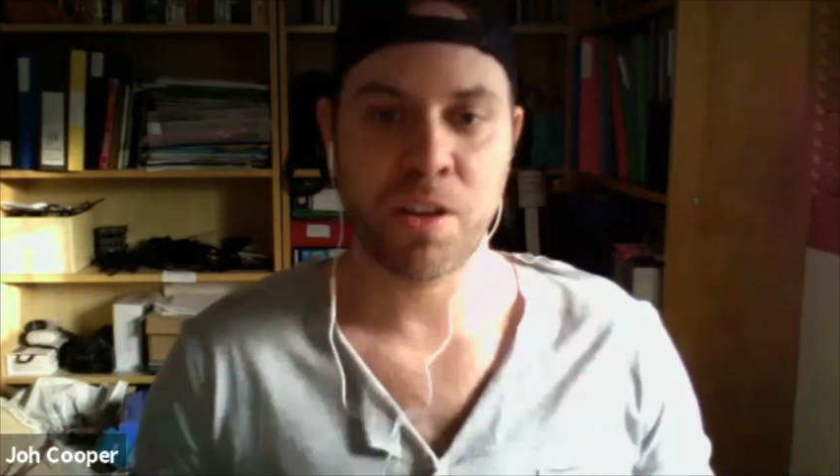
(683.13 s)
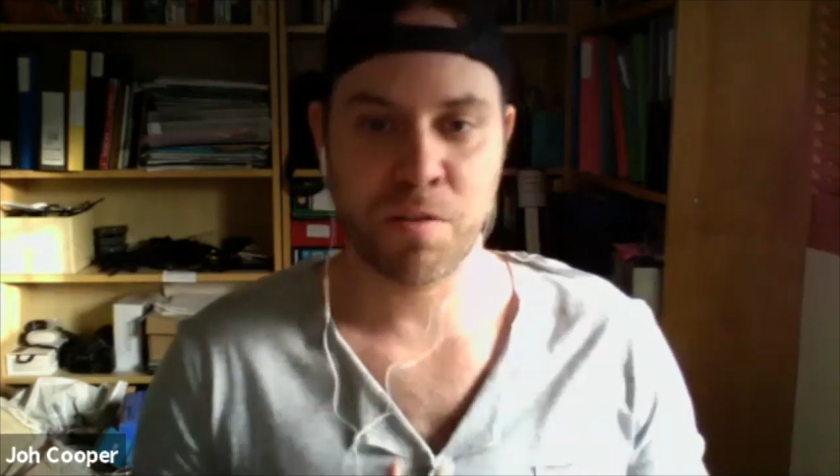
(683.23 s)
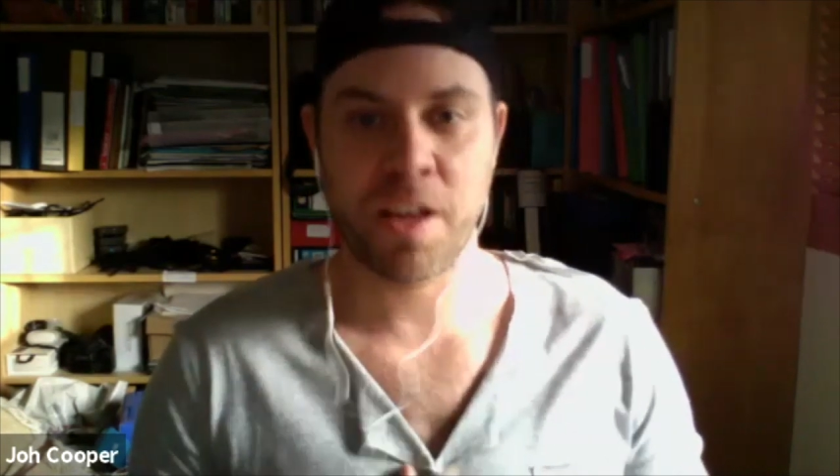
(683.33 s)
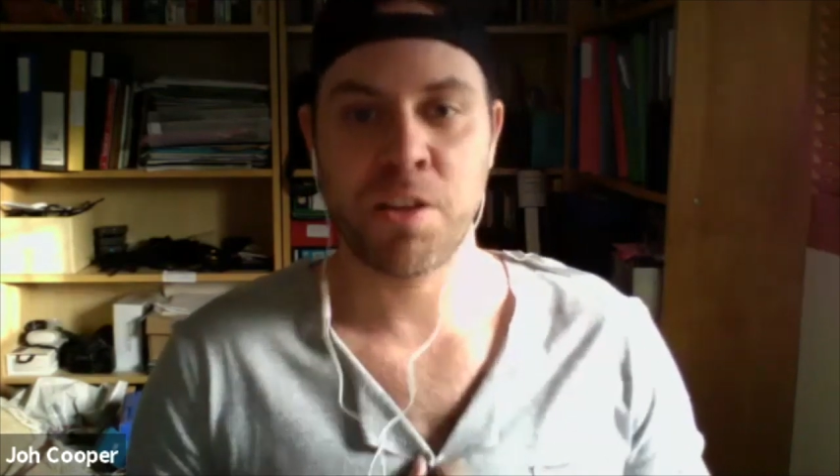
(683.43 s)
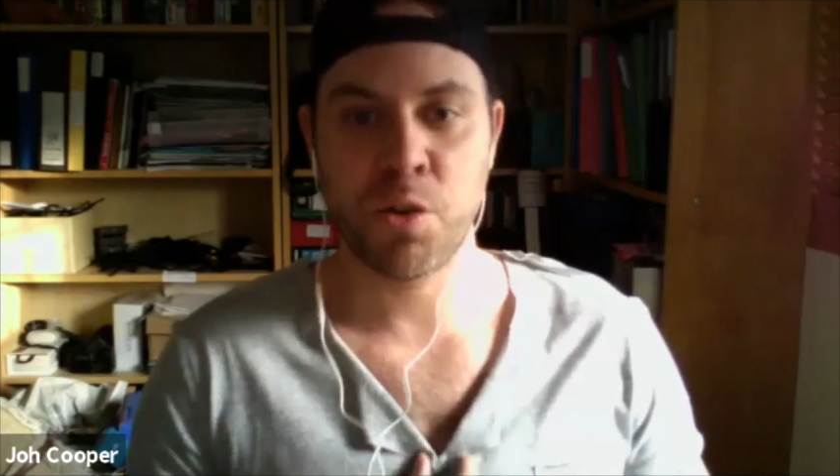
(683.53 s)
of
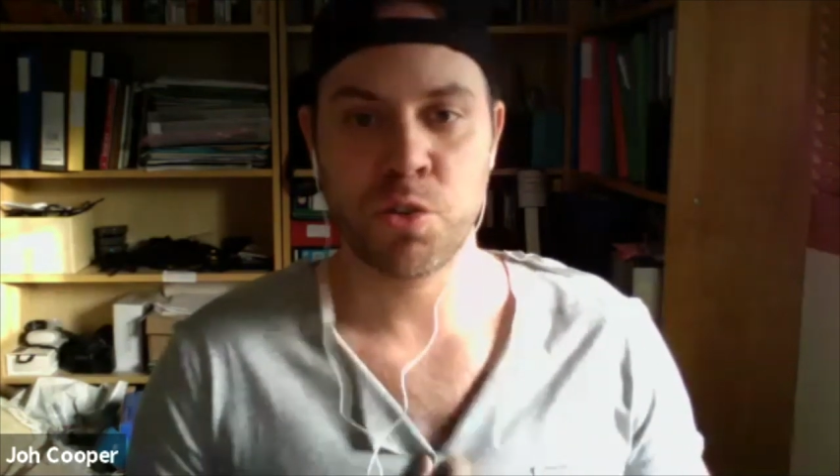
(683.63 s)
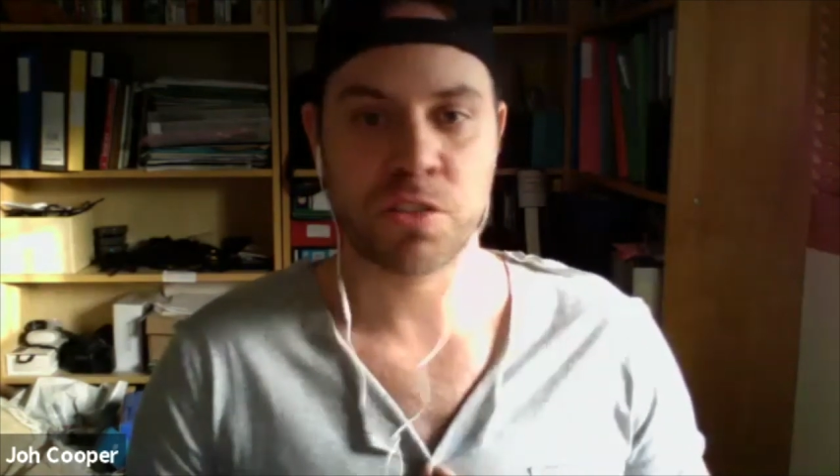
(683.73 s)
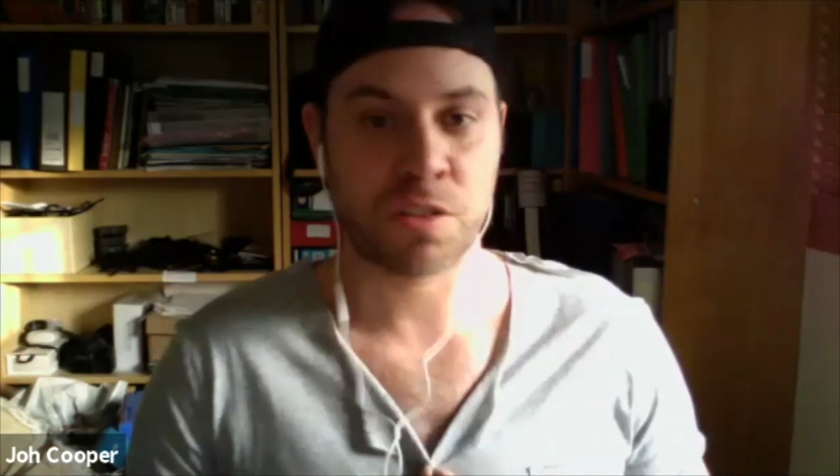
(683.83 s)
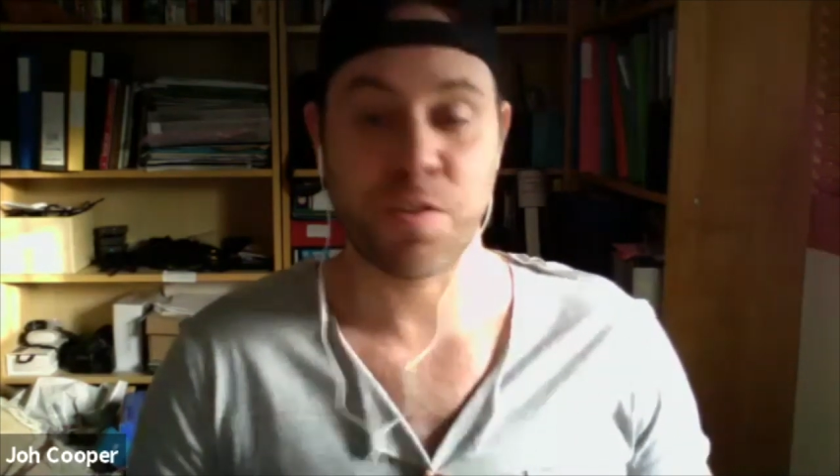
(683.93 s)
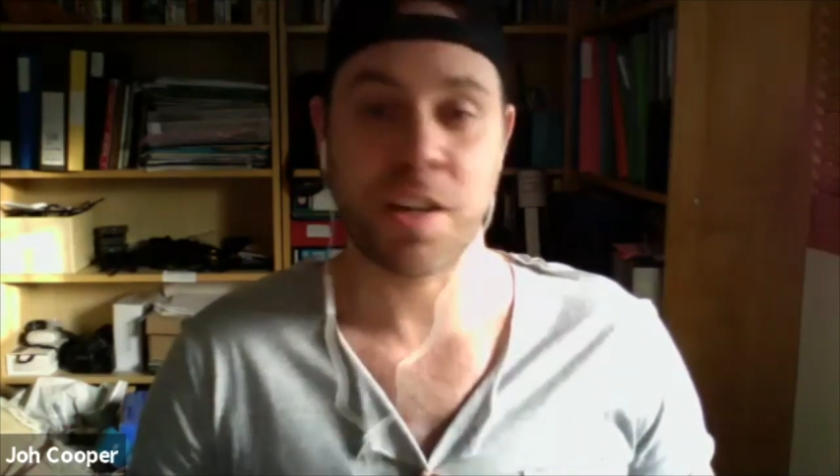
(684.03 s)
that you're just
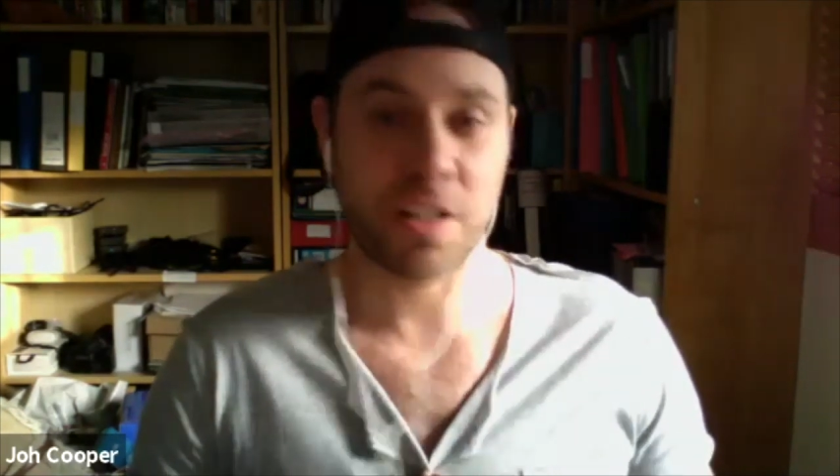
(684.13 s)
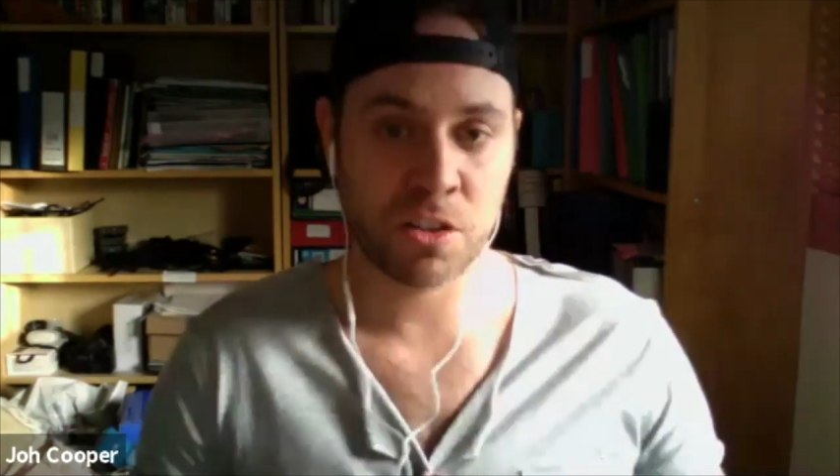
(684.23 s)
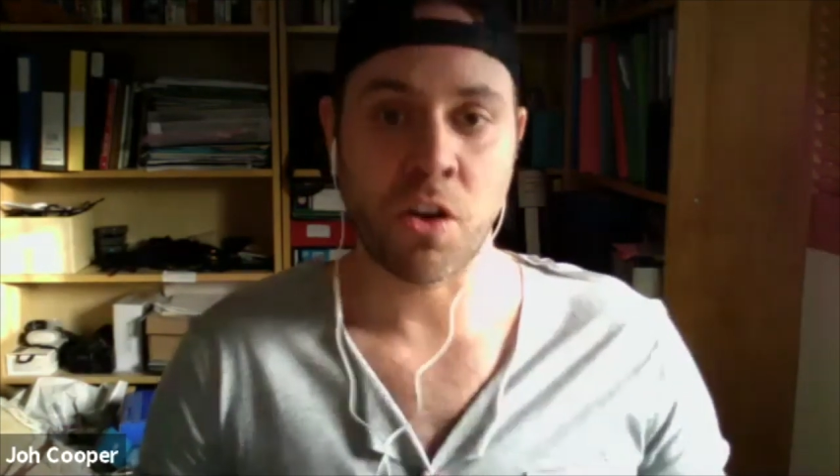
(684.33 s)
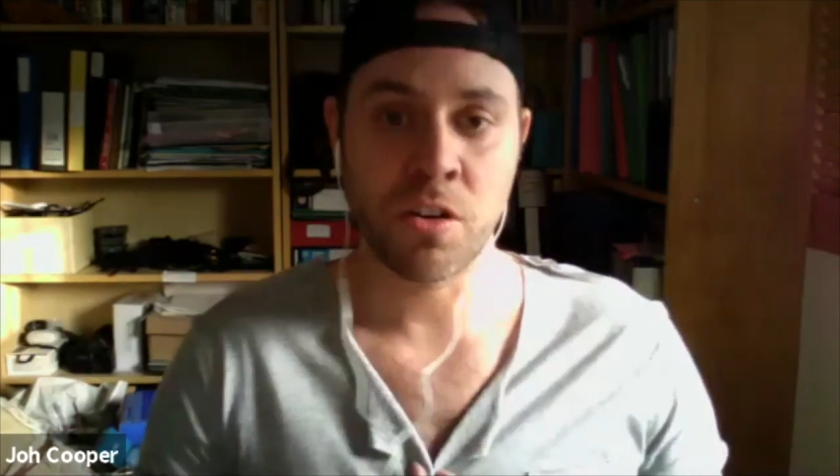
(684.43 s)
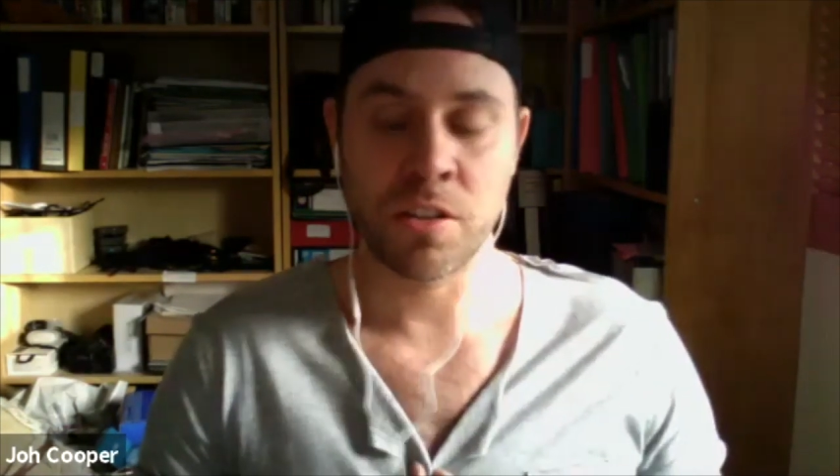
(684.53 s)
a fucking
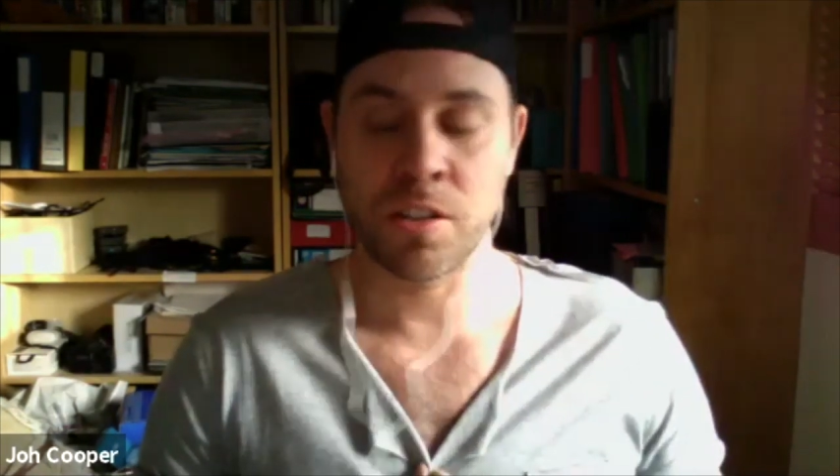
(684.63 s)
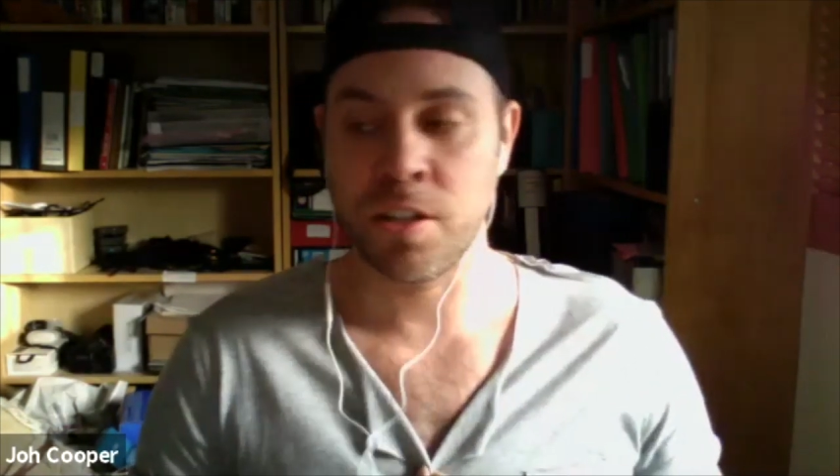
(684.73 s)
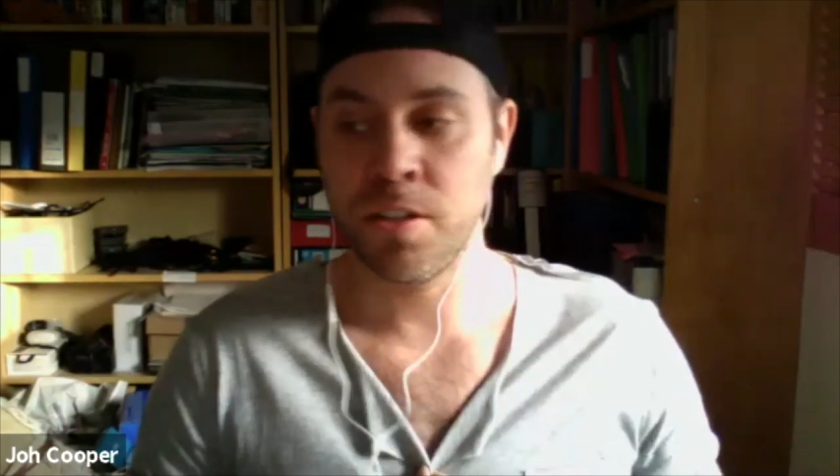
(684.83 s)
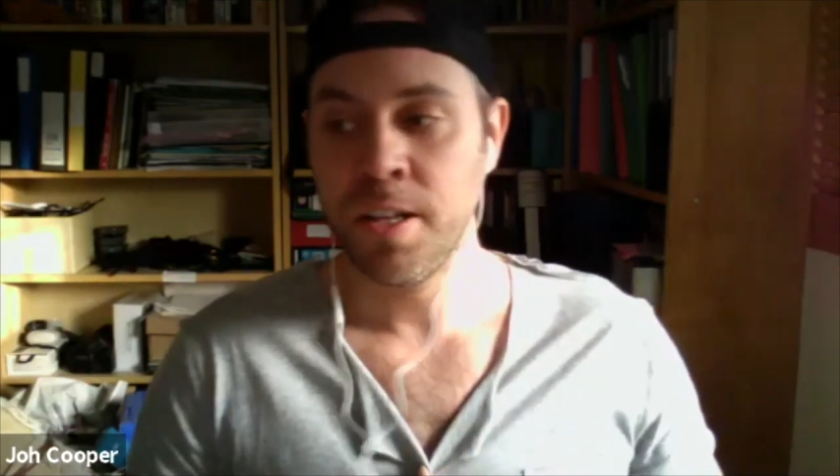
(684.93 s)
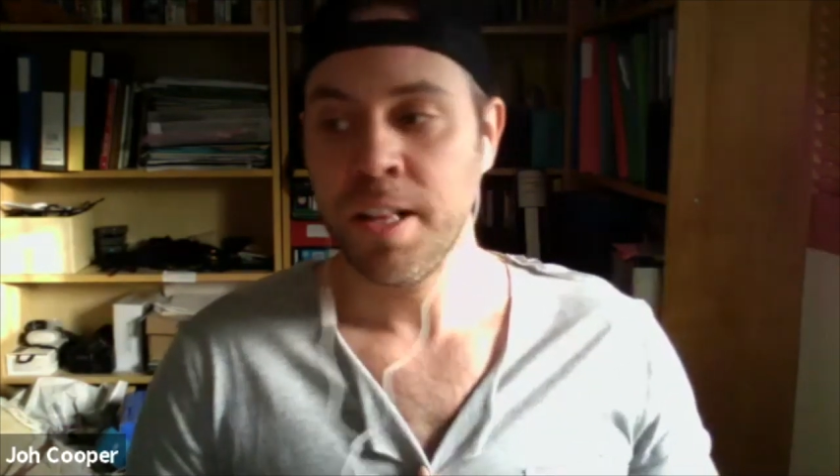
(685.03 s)
dog, you know?